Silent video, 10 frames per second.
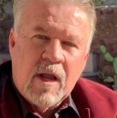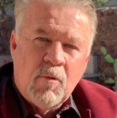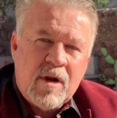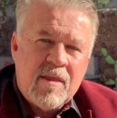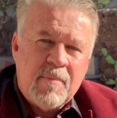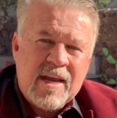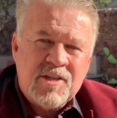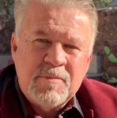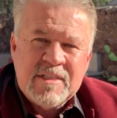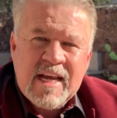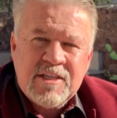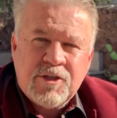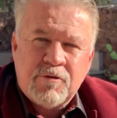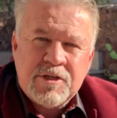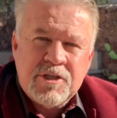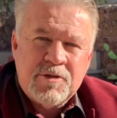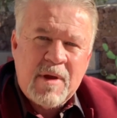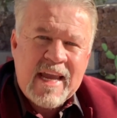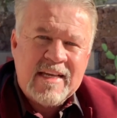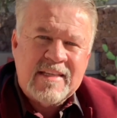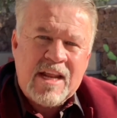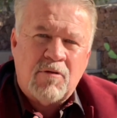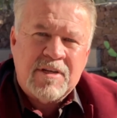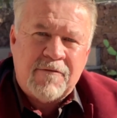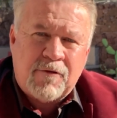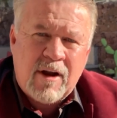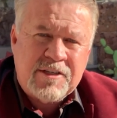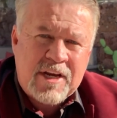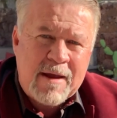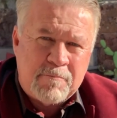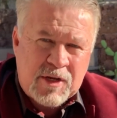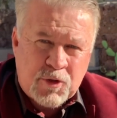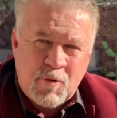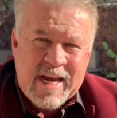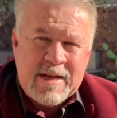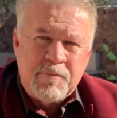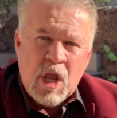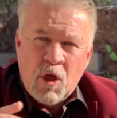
One of the biggest mistakes Christians make is they don't differentiate between